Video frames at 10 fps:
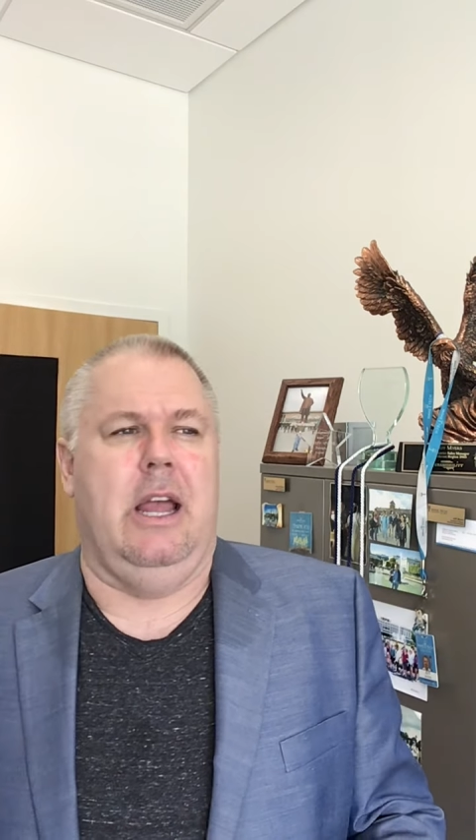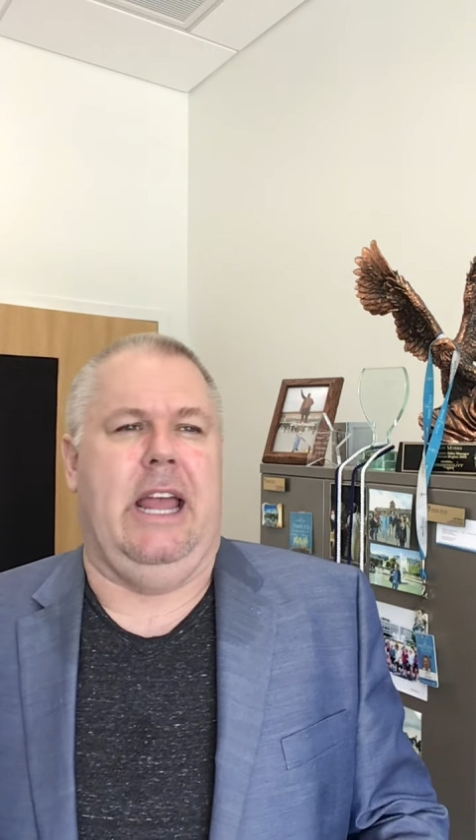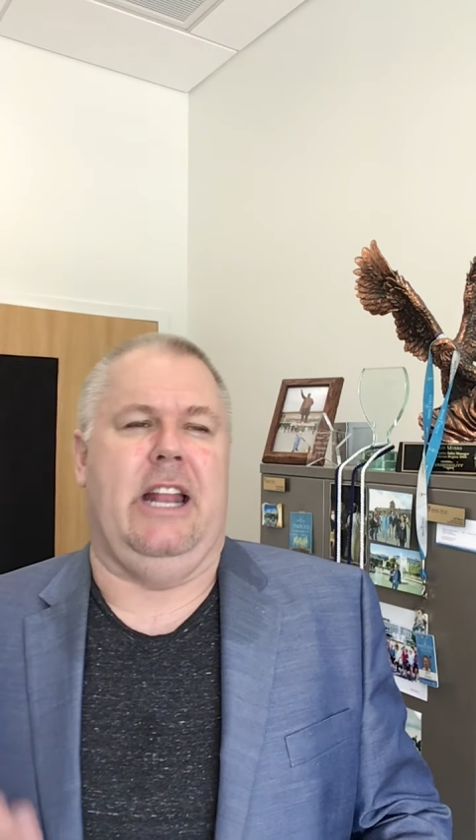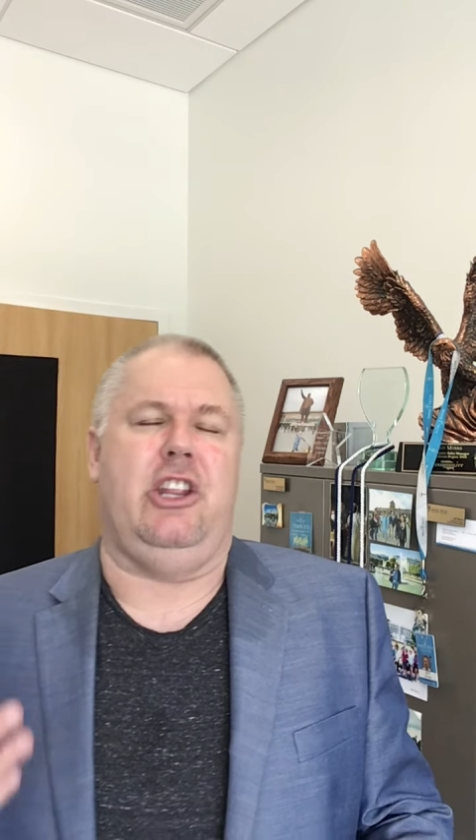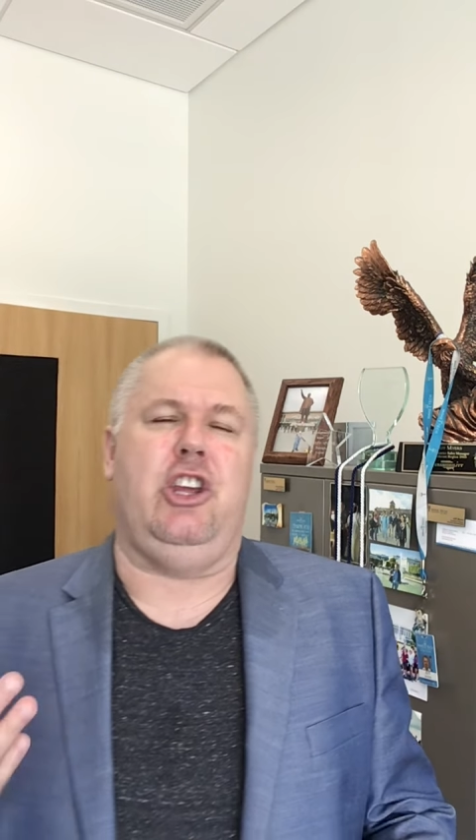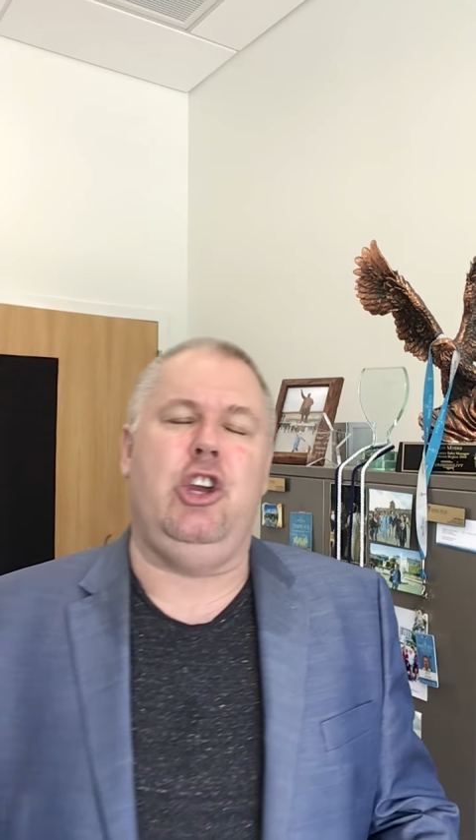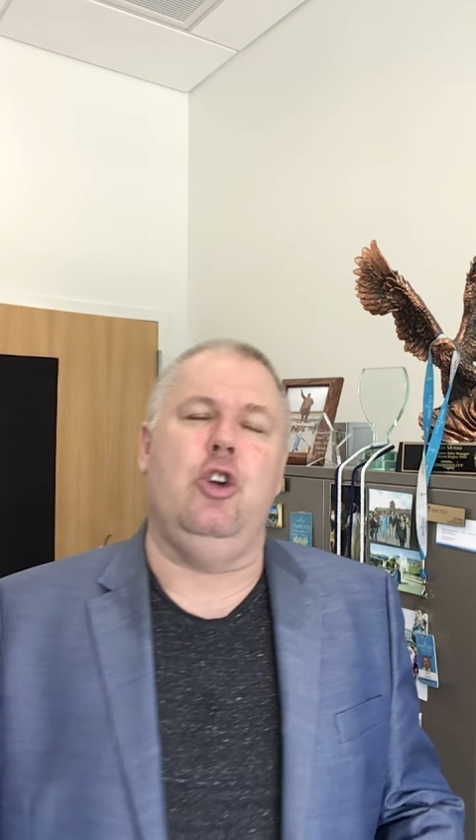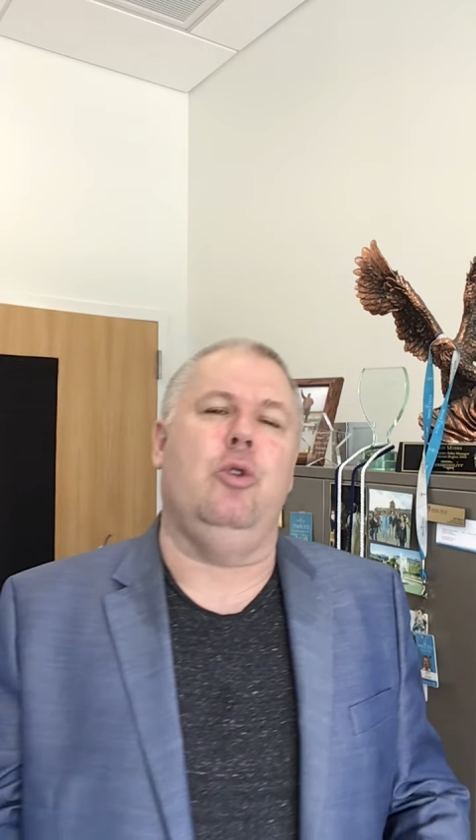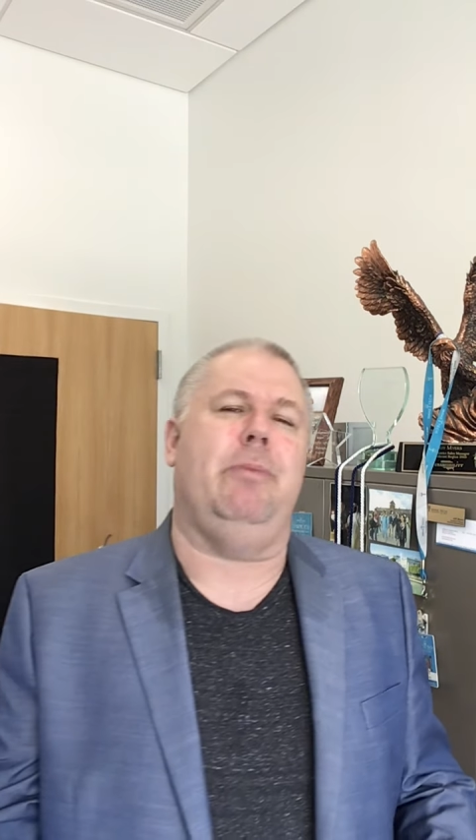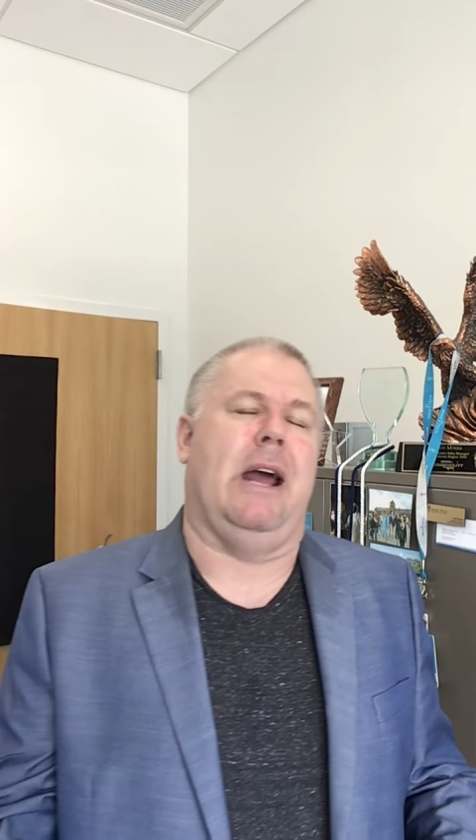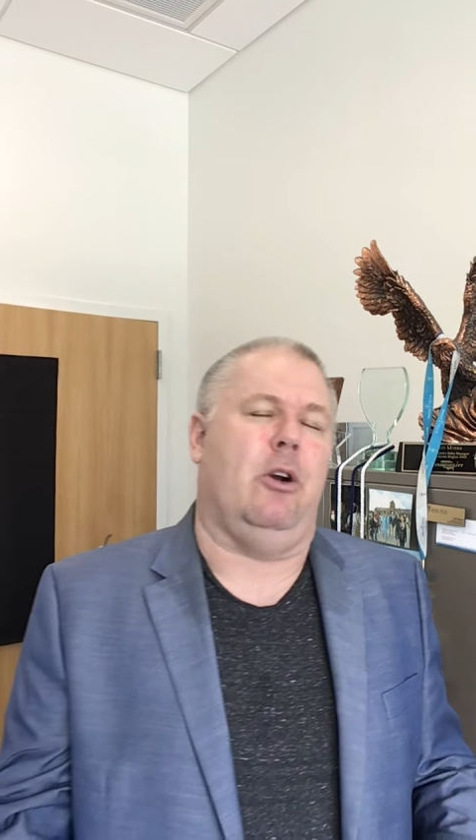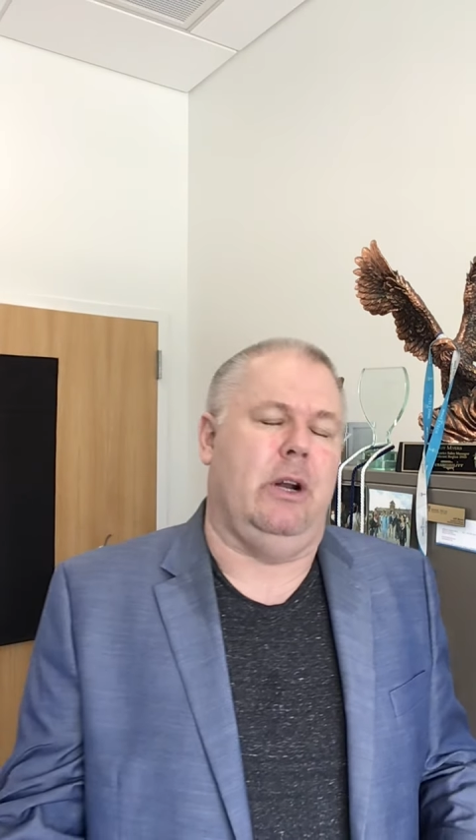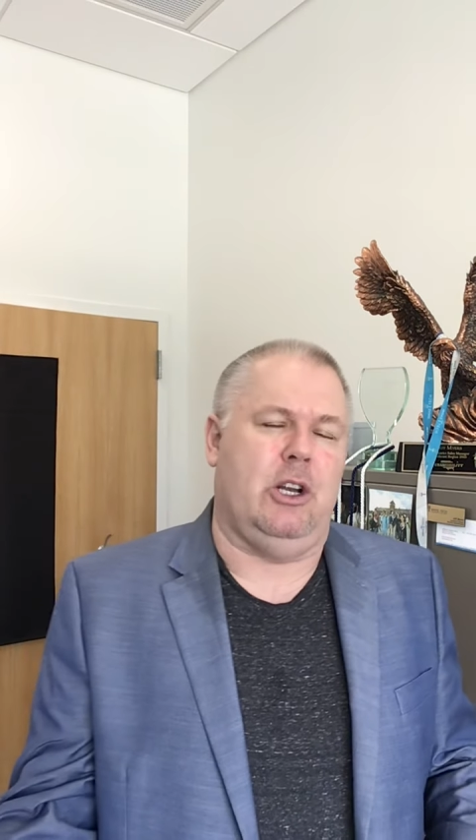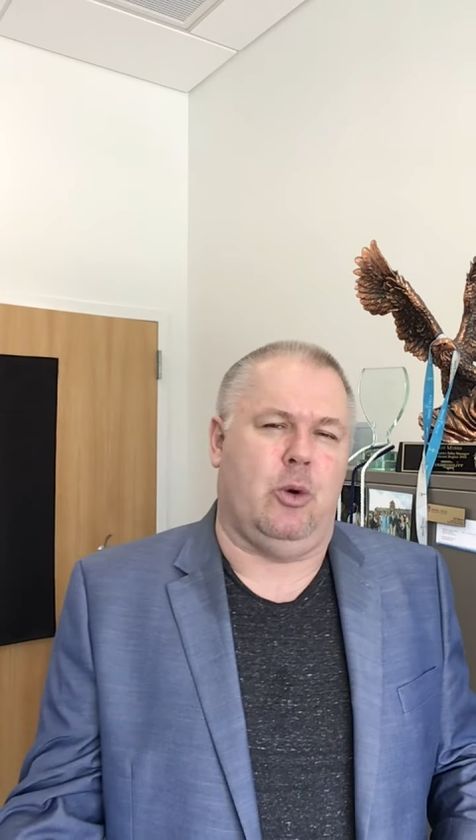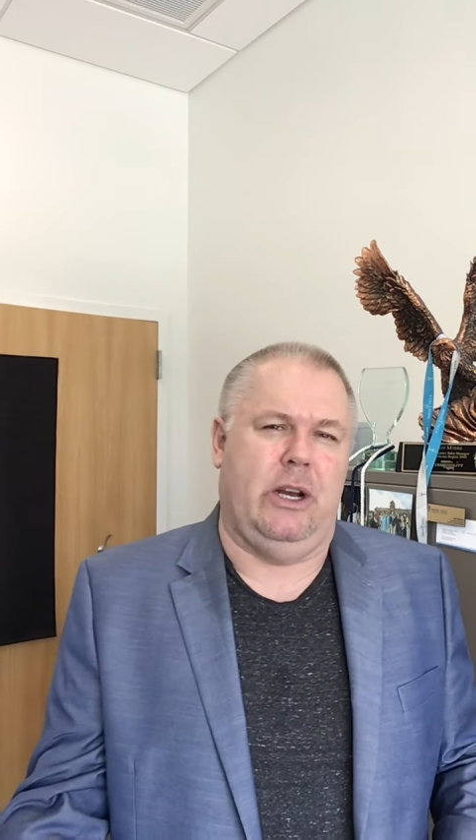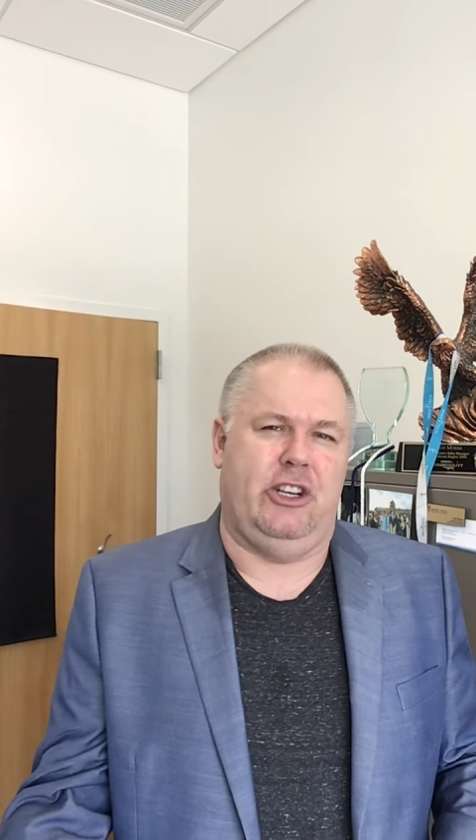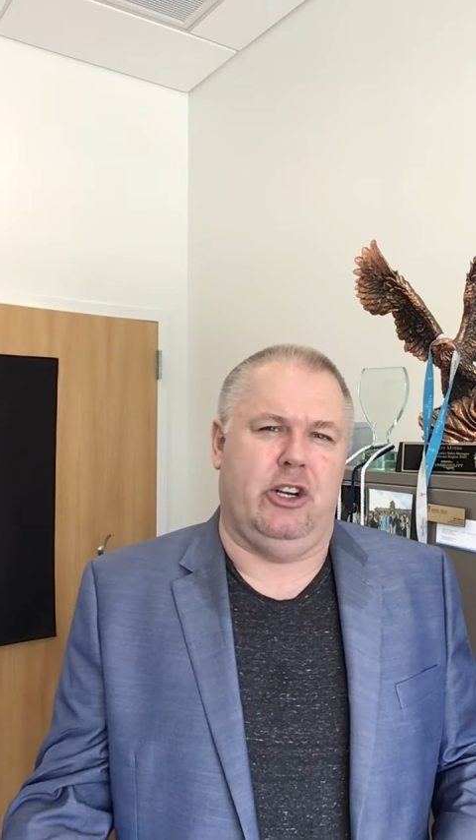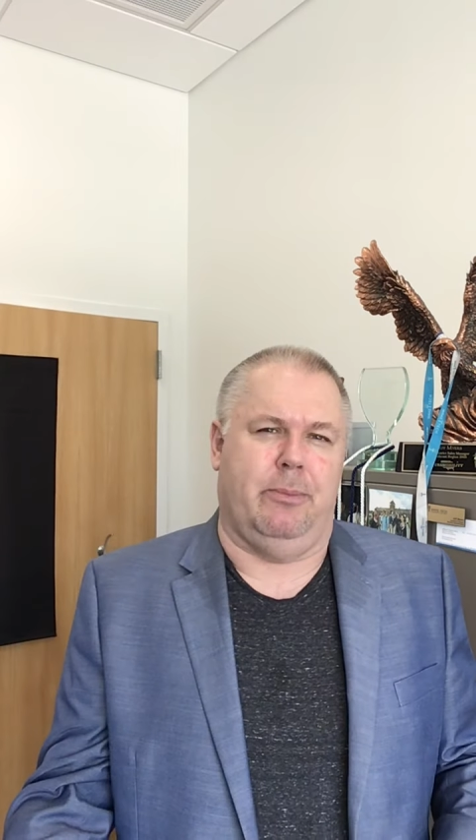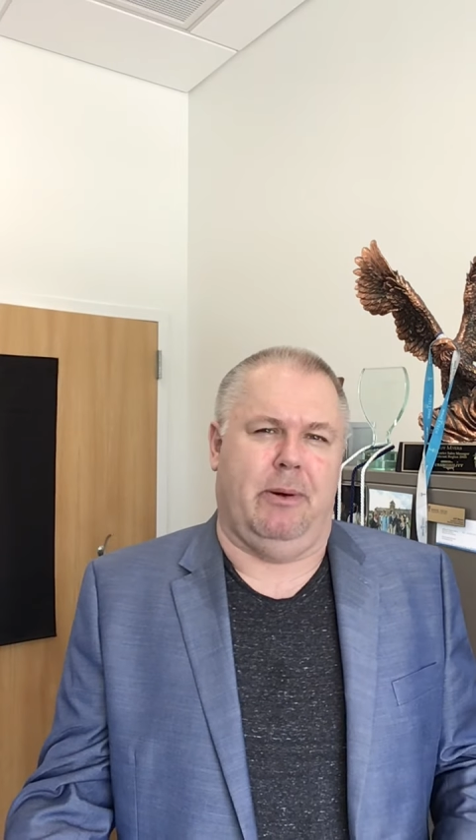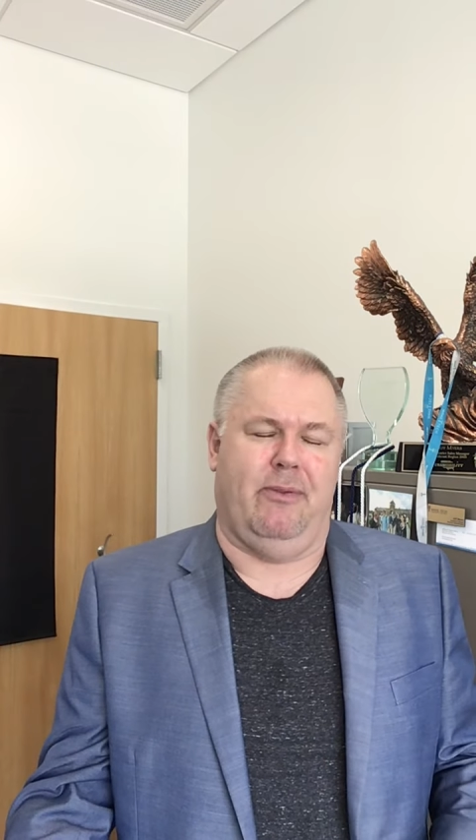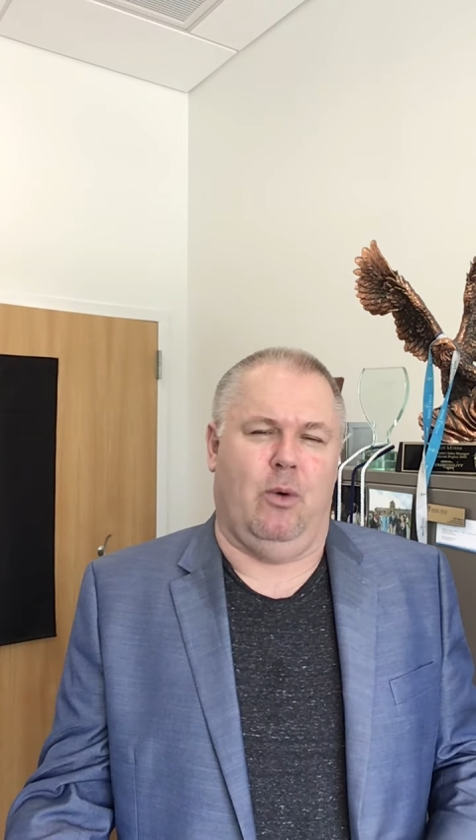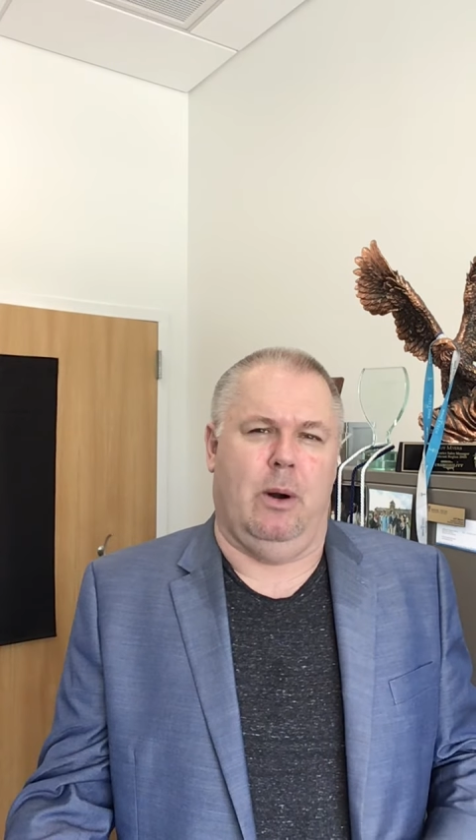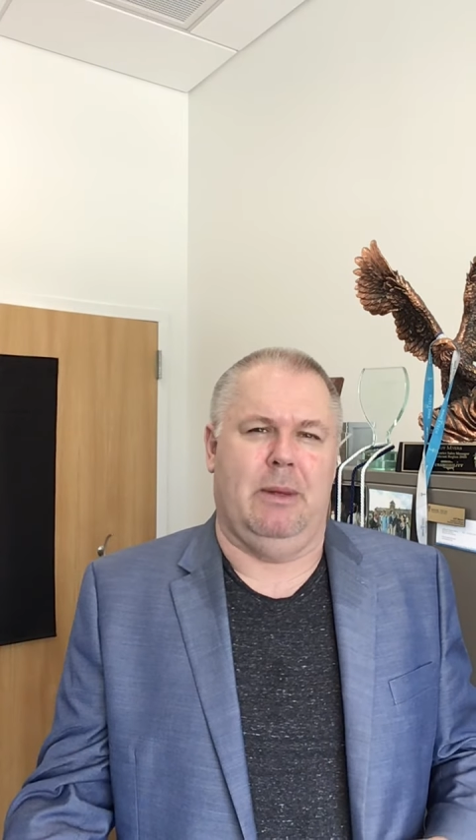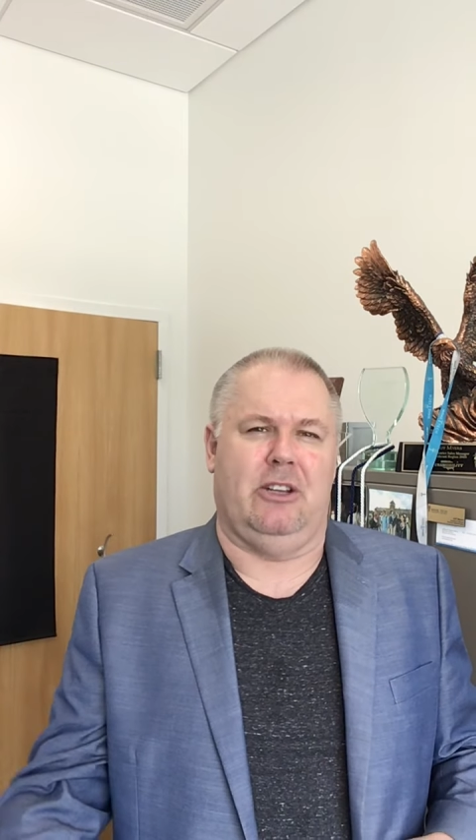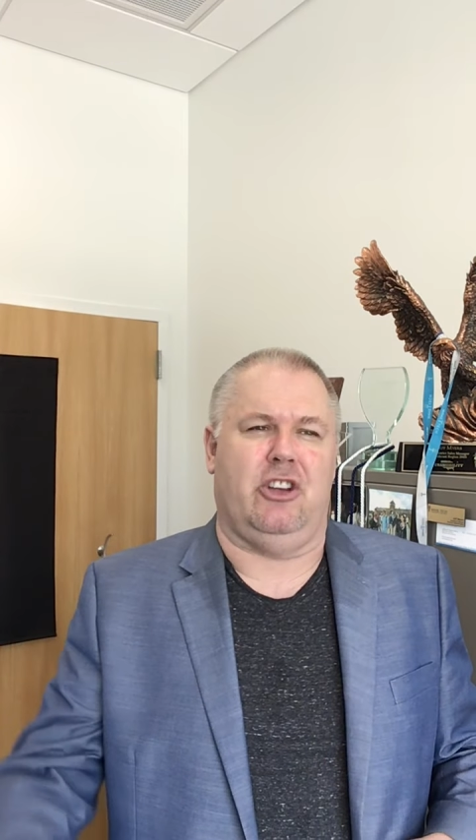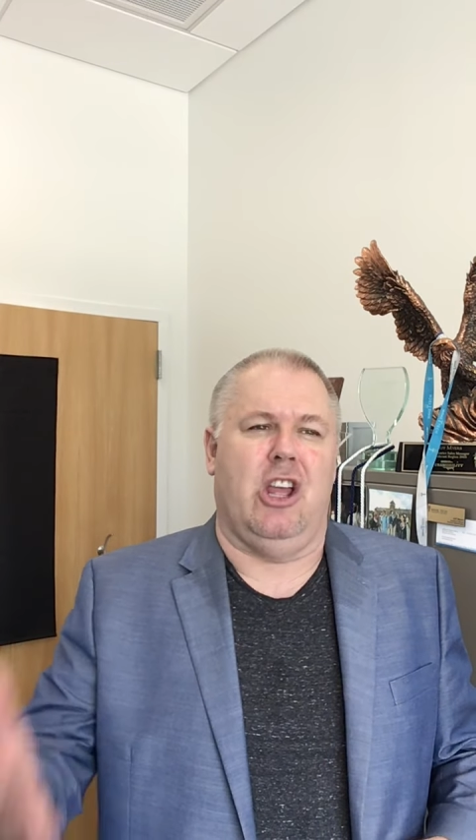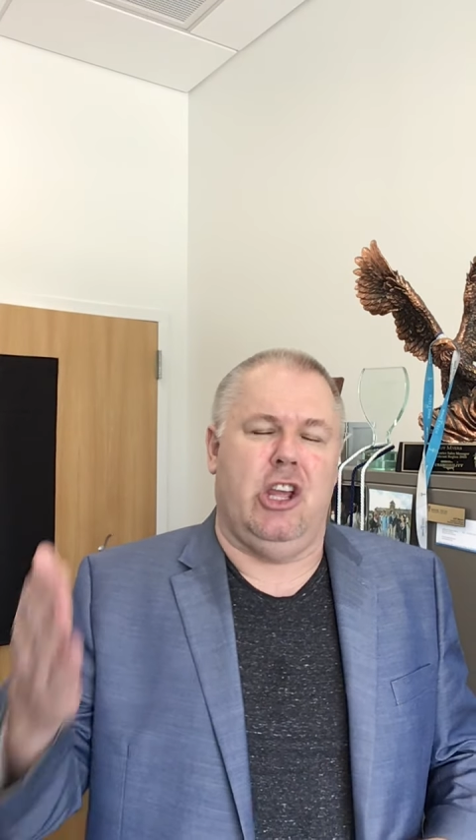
and you better increase your performance.